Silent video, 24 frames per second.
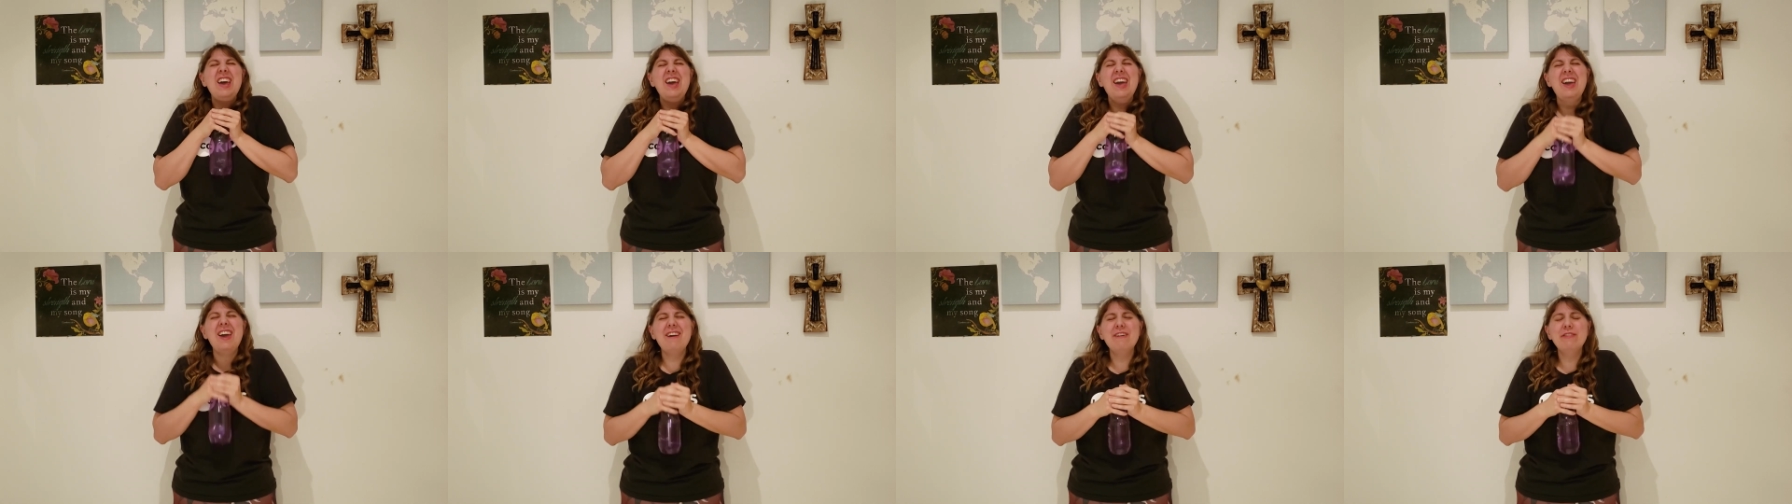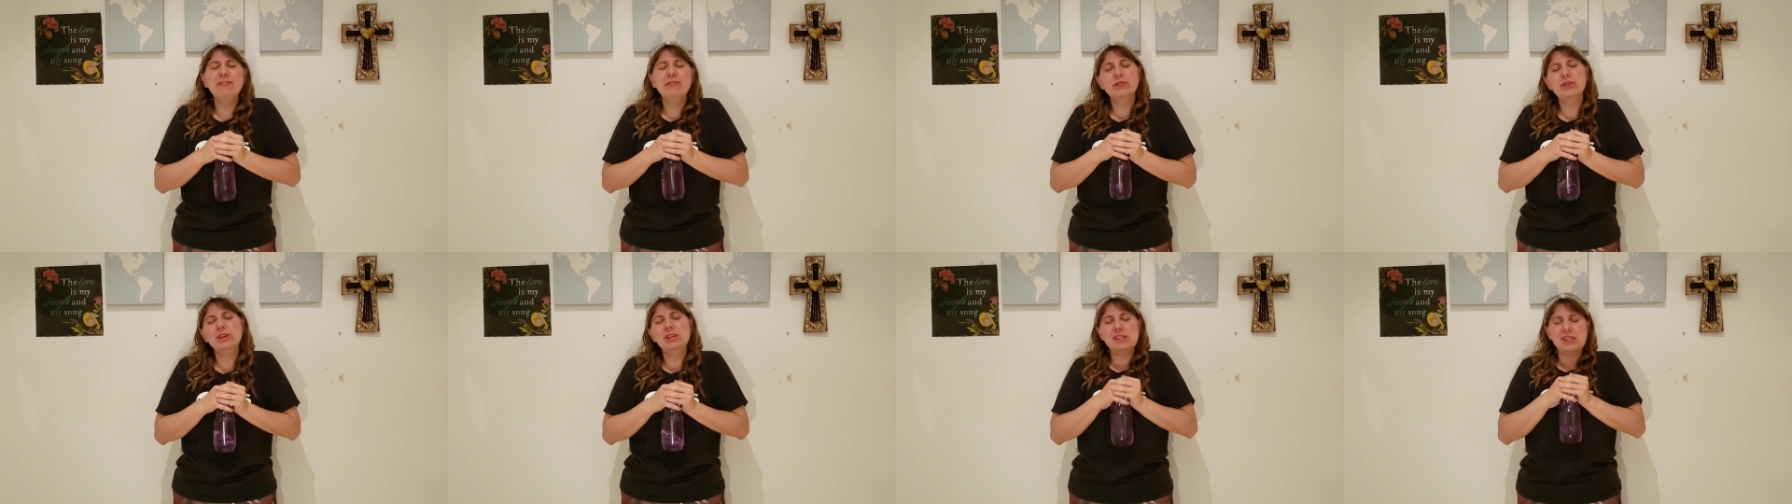
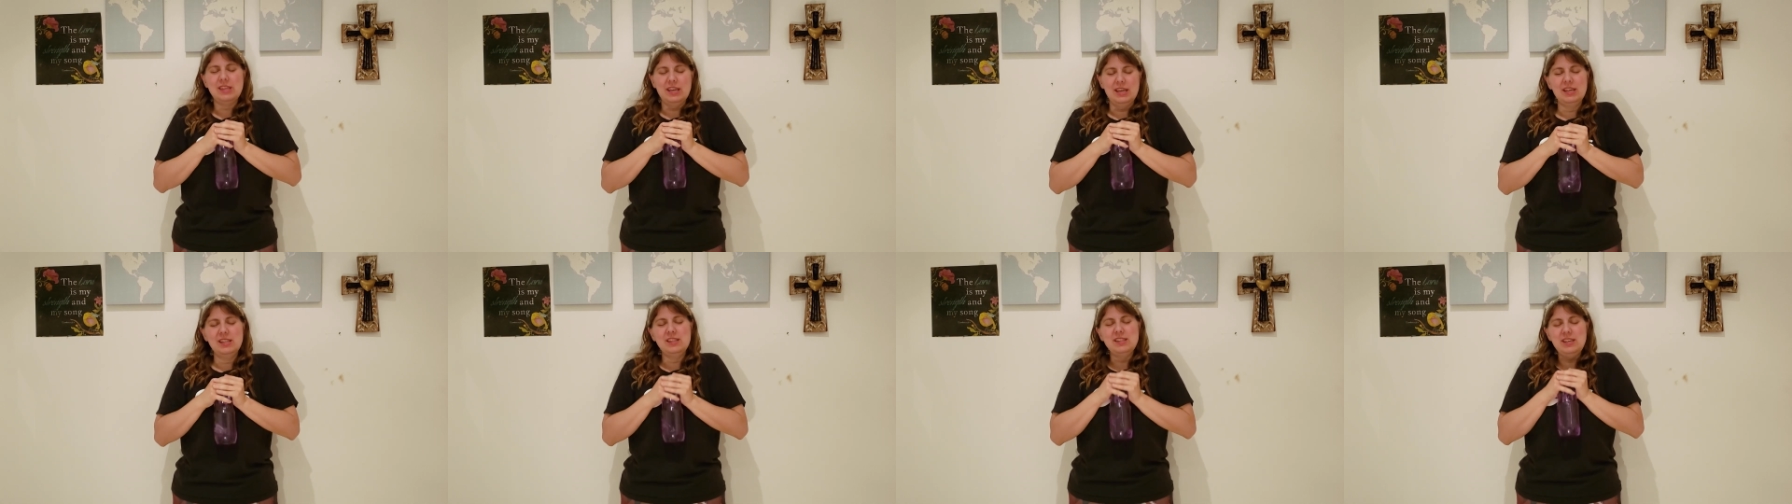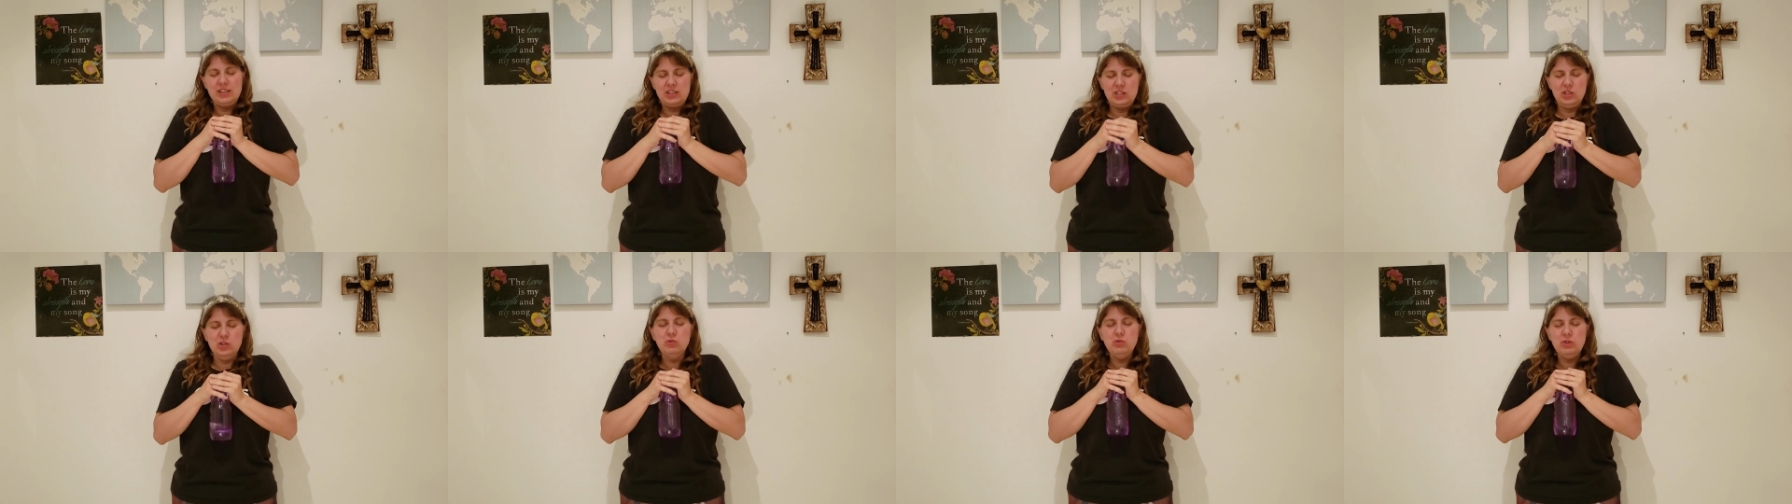everything
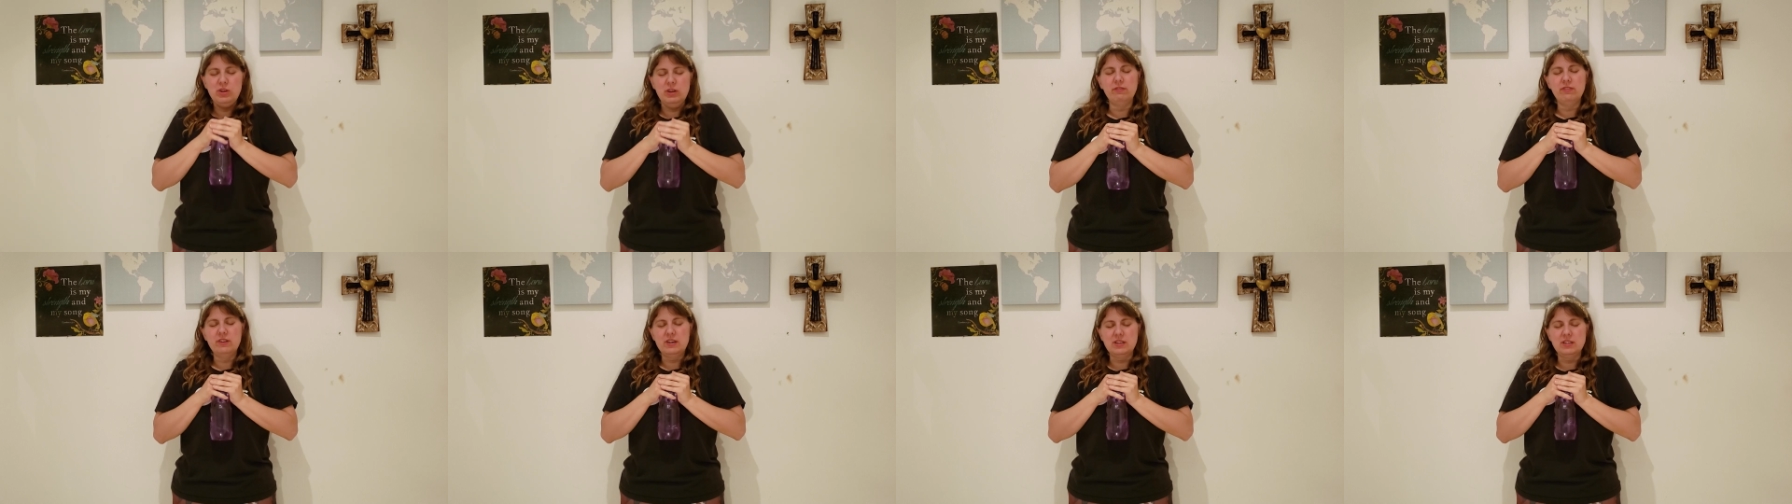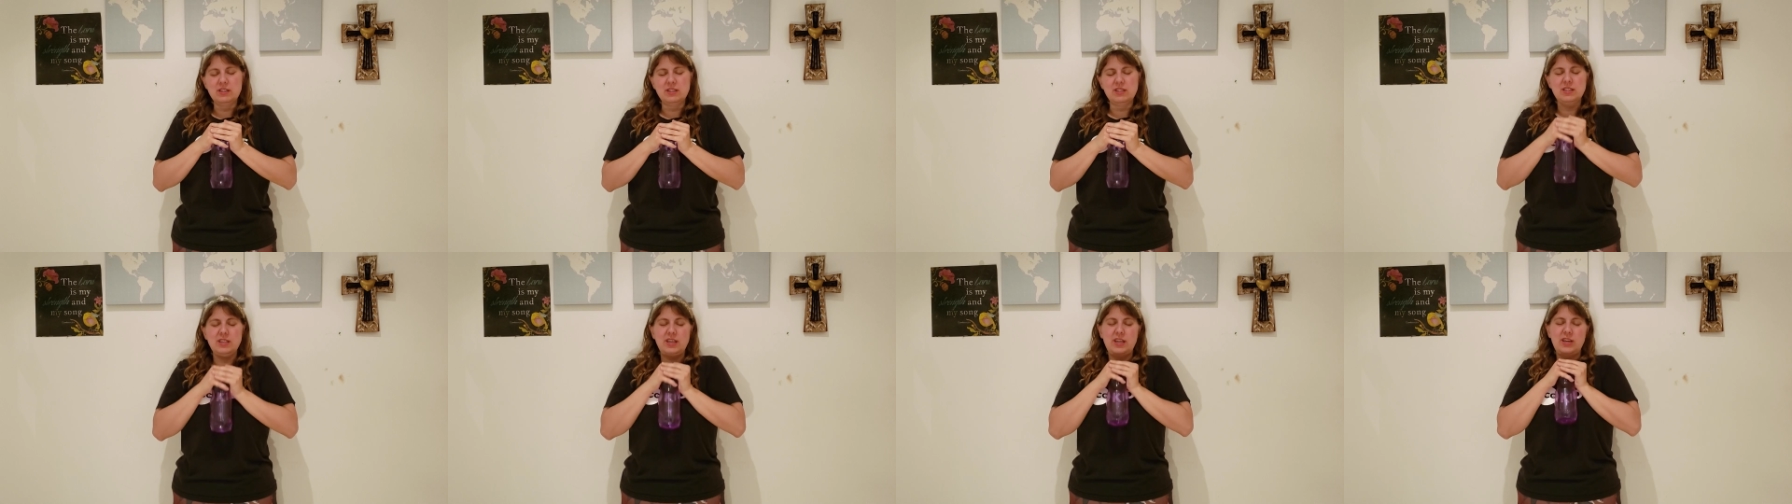that you give
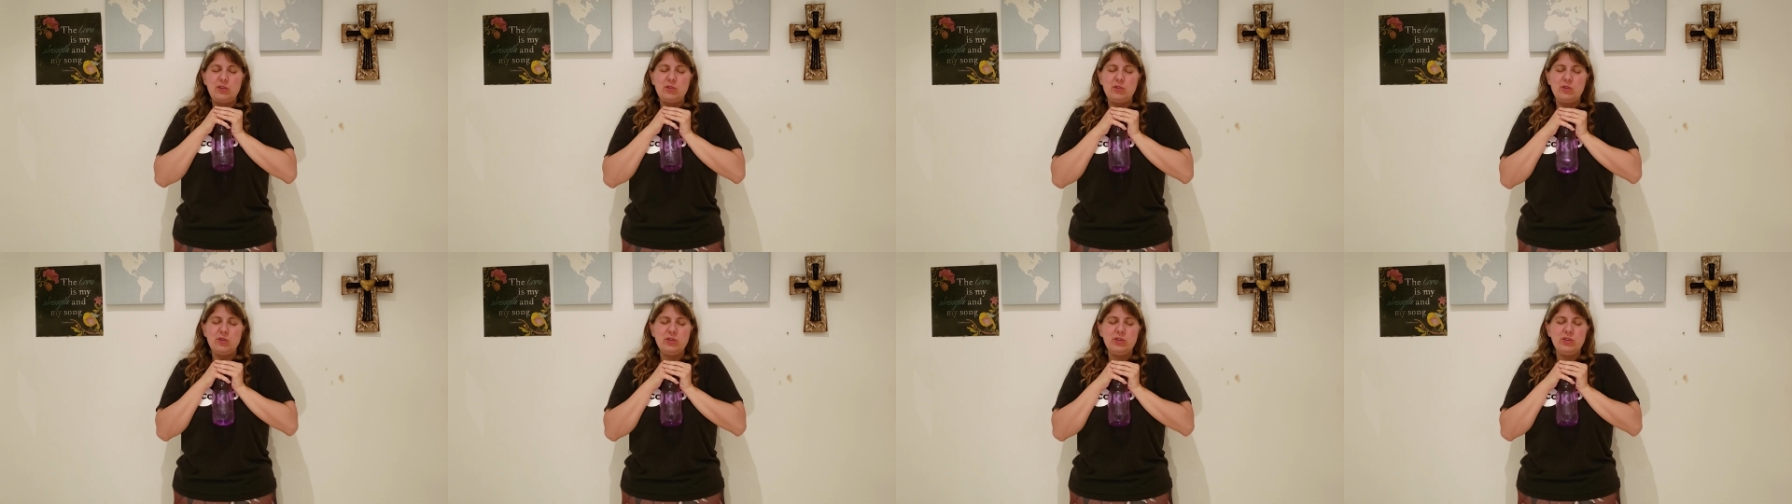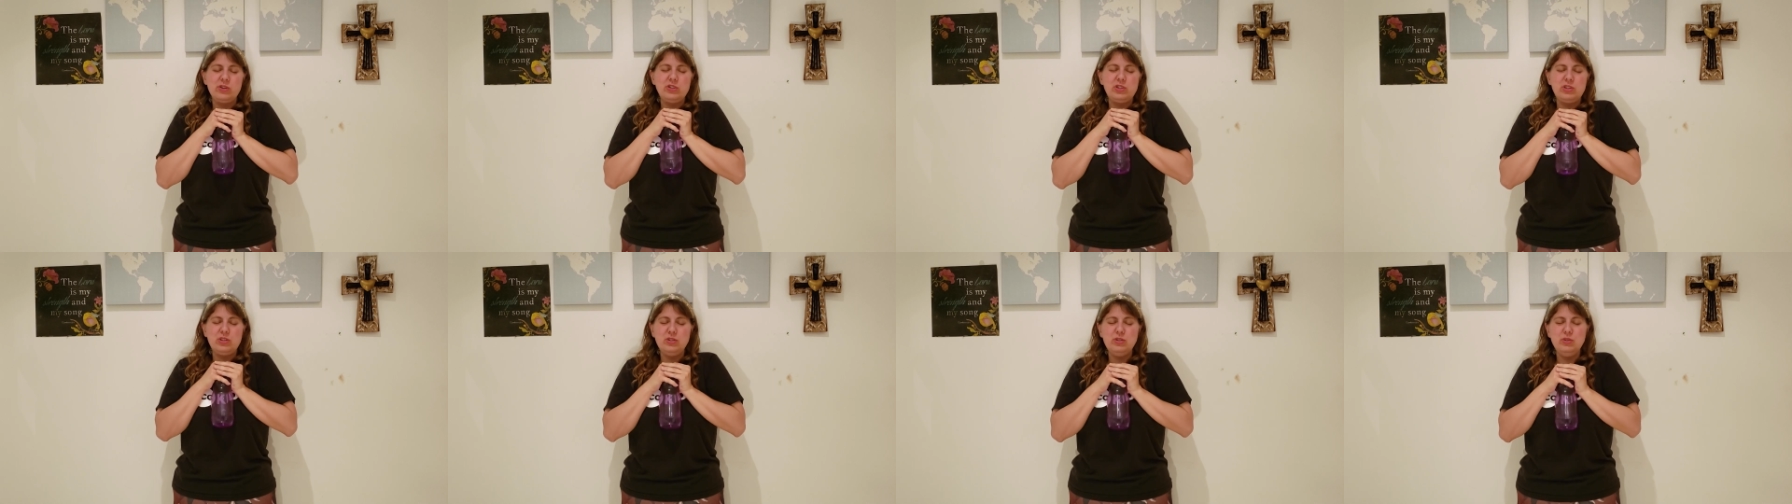us in order
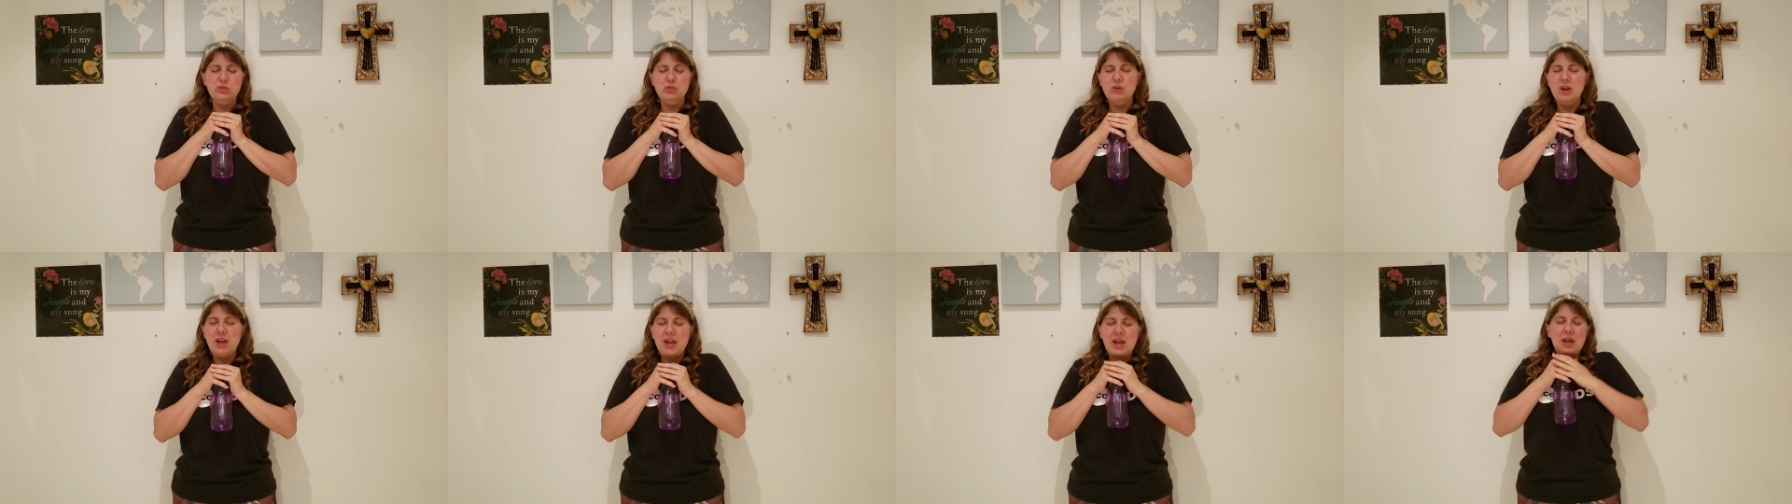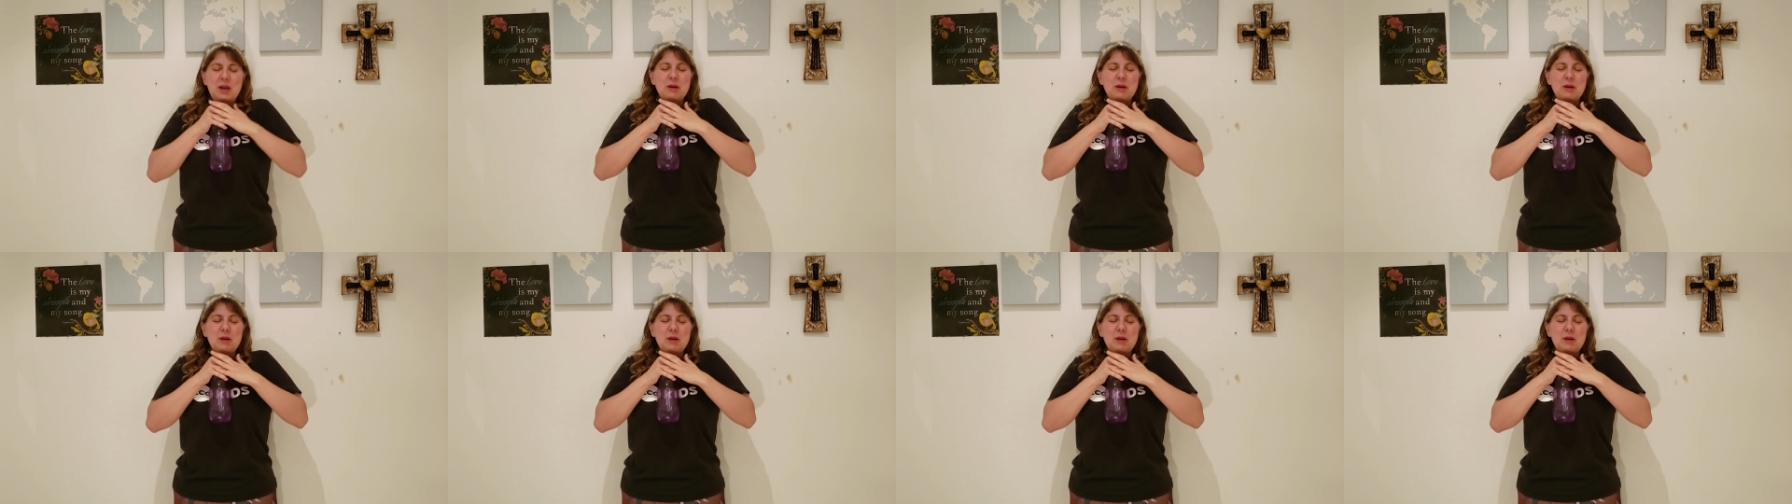to